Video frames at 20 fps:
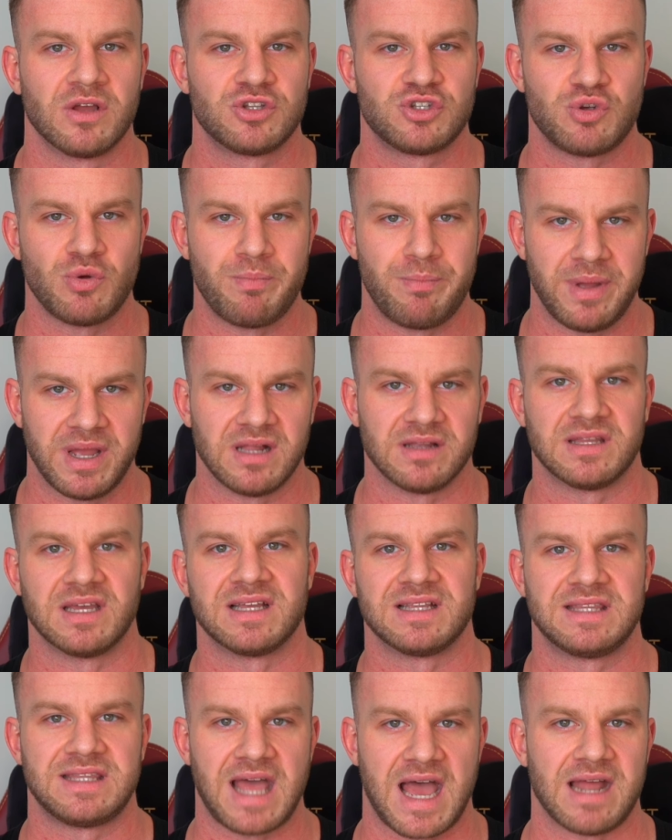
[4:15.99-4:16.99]
to build
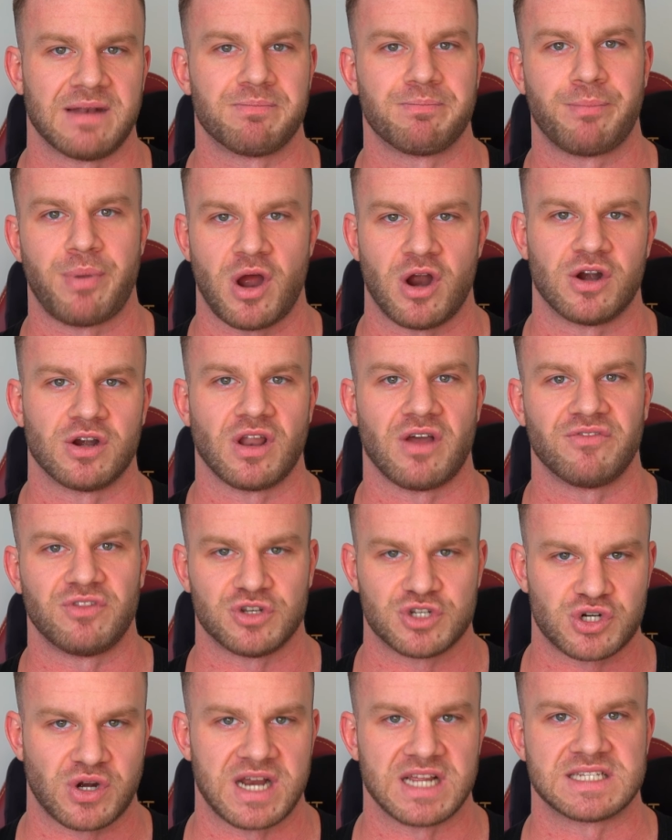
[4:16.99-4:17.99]
that part of the
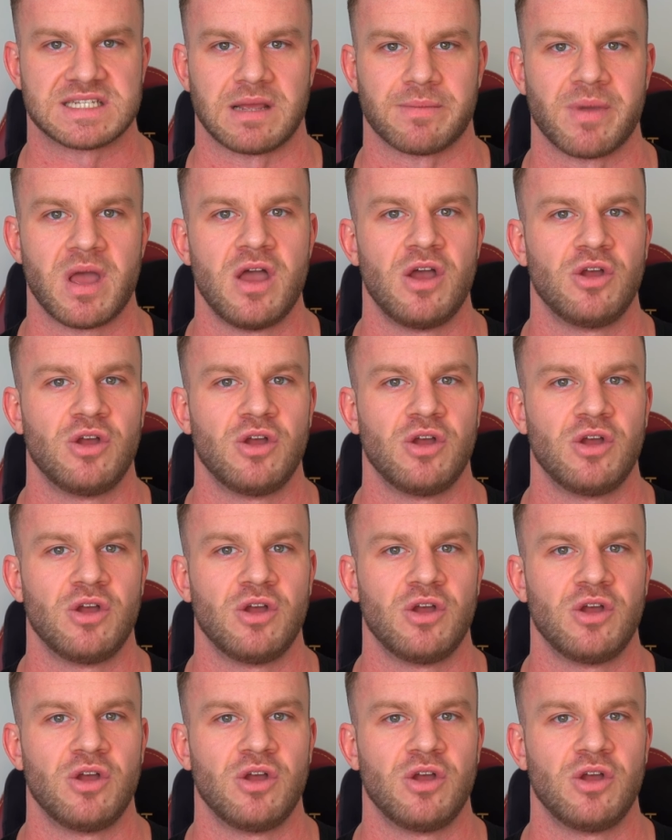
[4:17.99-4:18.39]
tricep.